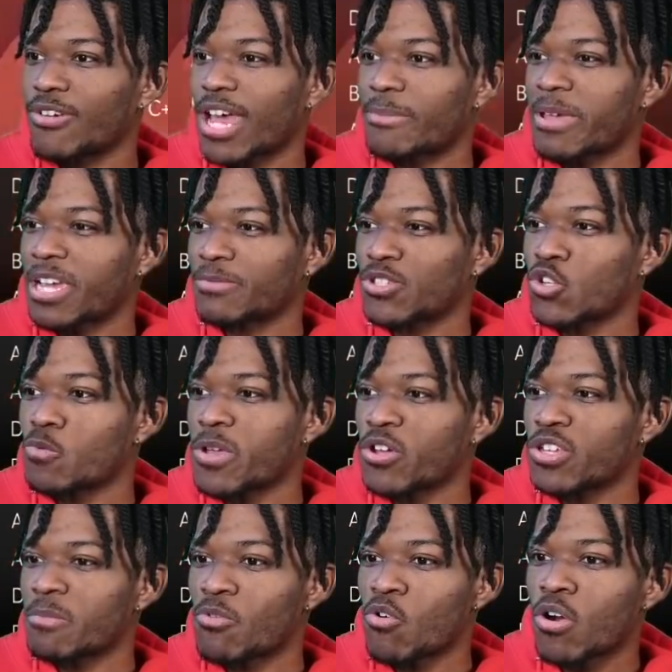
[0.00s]
got to make up 2
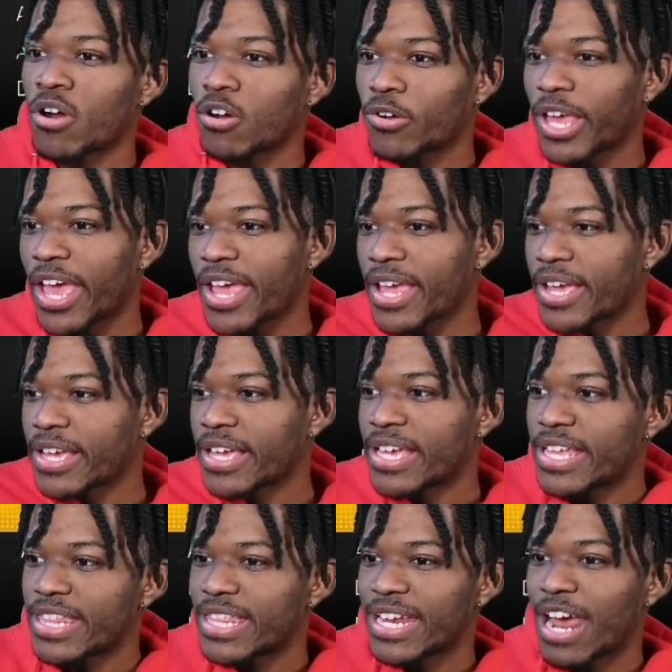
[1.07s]
million more. Okay. Then